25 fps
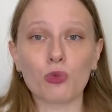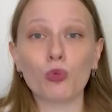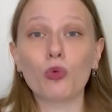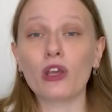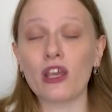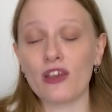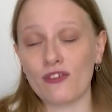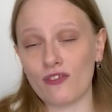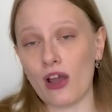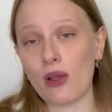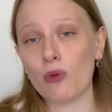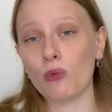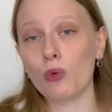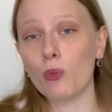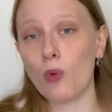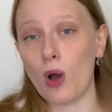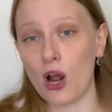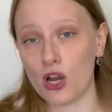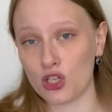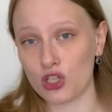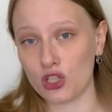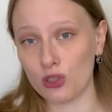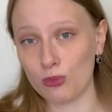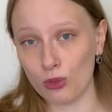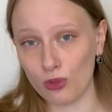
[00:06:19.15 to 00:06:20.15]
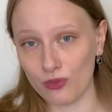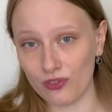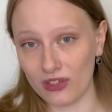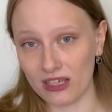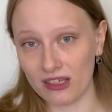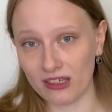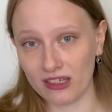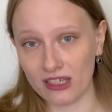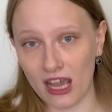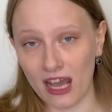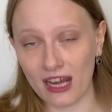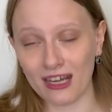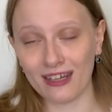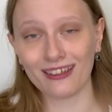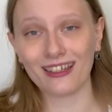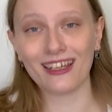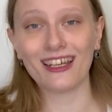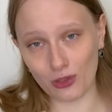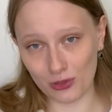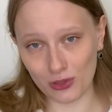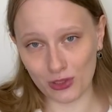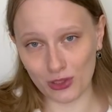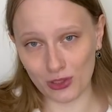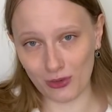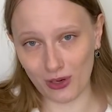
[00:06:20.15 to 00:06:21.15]
if I would watch the movie again.
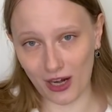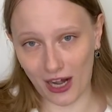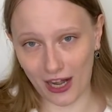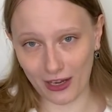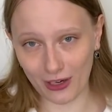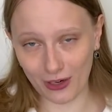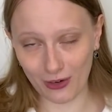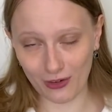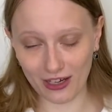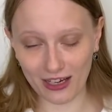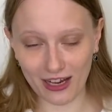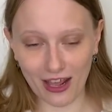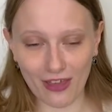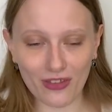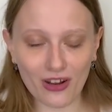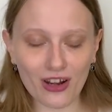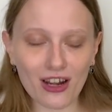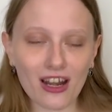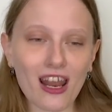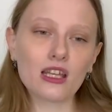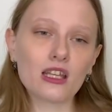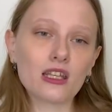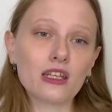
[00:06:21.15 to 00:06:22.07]
Those two kind of go together.